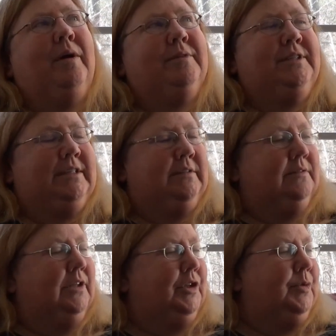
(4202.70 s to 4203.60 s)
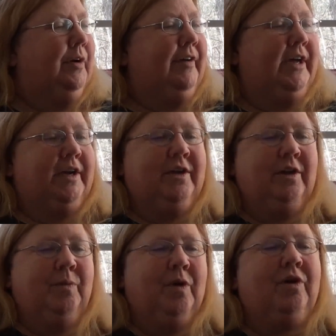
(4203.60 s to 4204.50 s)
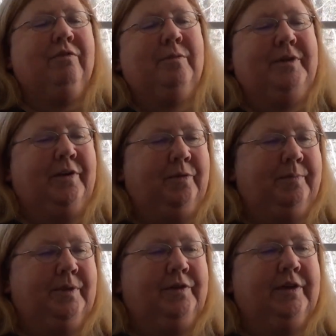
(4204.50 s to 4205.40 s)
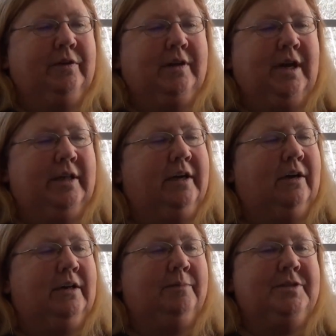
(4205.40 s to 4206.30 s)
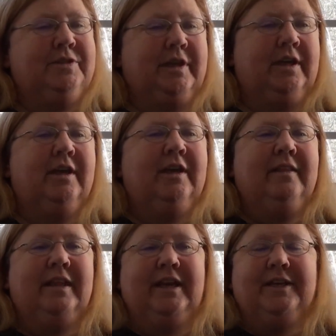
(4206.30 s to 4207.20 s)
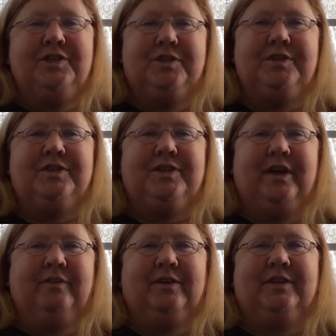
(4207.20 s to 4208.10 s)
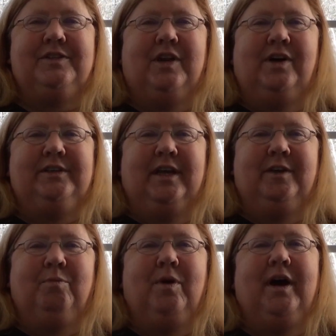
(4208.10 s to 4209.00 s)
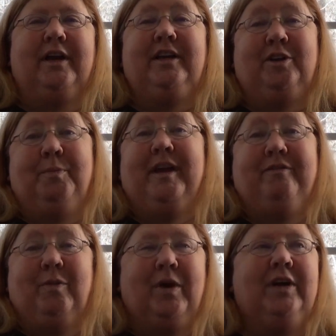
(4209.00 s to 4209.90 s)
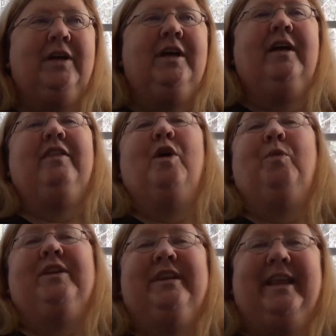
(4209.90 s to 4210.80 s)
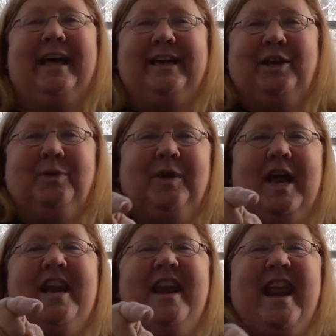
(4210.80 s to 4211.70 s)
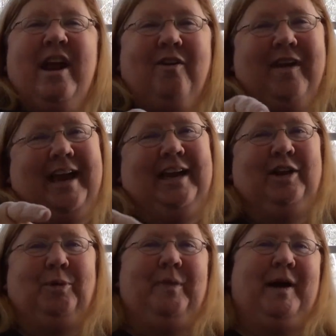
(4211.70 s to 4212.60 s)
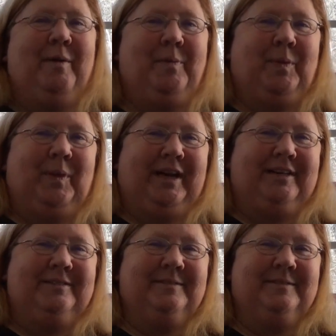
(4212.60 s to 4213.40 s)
probably 10, 10 or 12. I had a coworker from another building, colleague, call up and say that he had just discovered this online product. You had to pay for it that would let you narrate your PowerPoint.